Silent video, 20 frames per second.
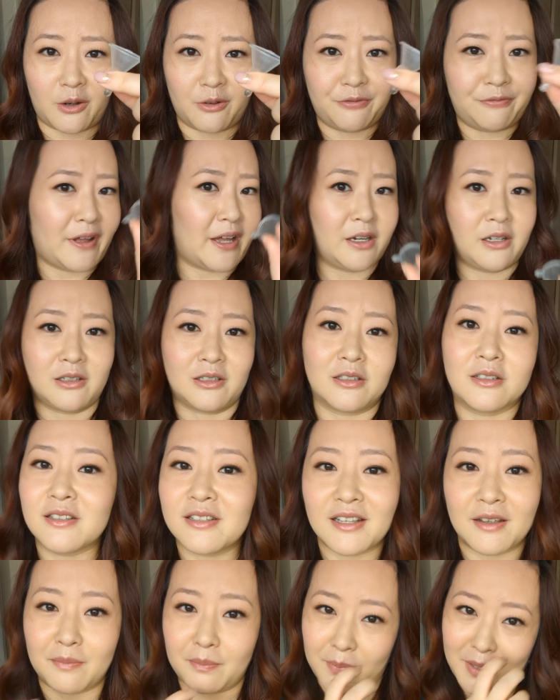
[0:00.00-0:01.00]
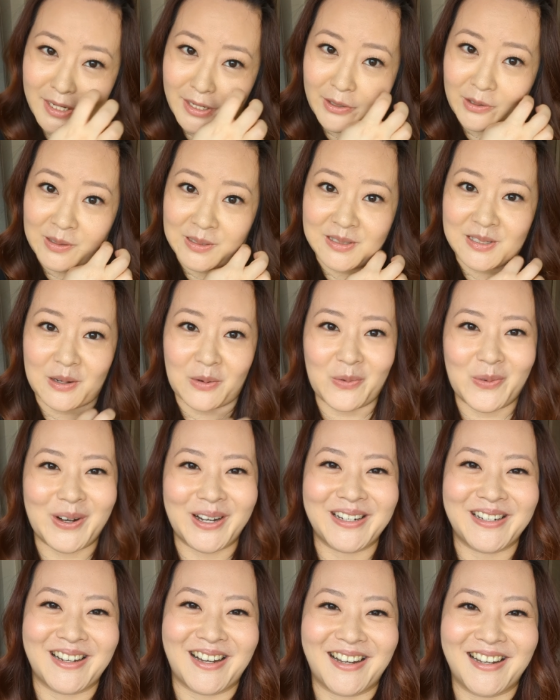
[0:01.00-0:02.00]
funnels and beakers and
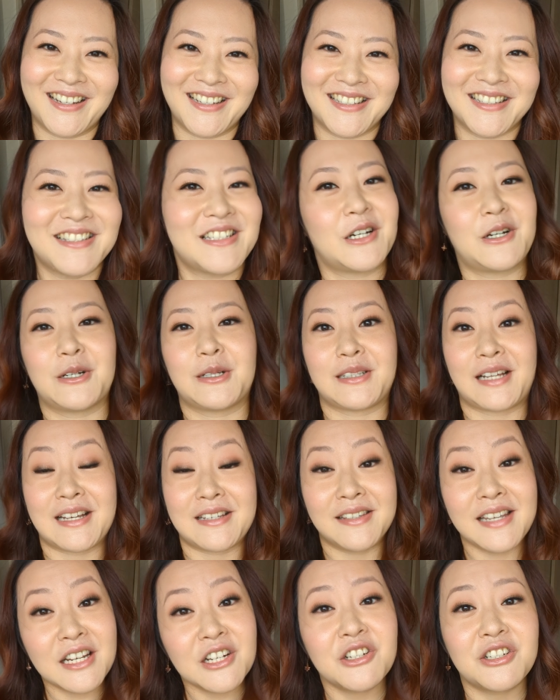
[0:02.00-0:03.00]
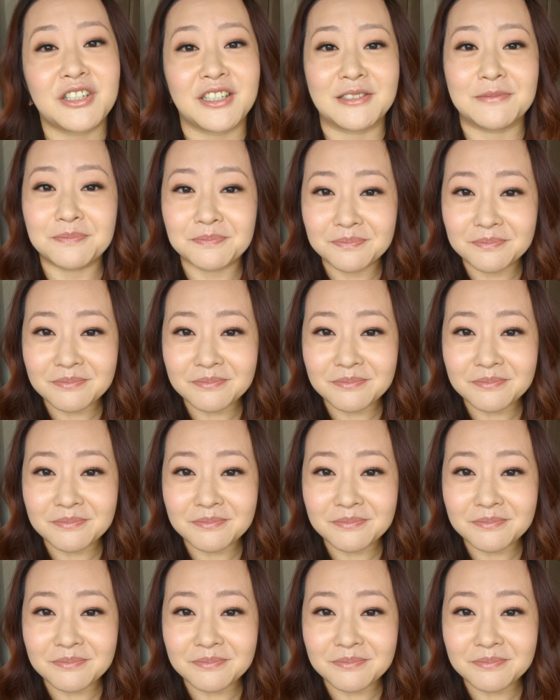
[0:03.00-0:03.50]
whatnot, and sterilization.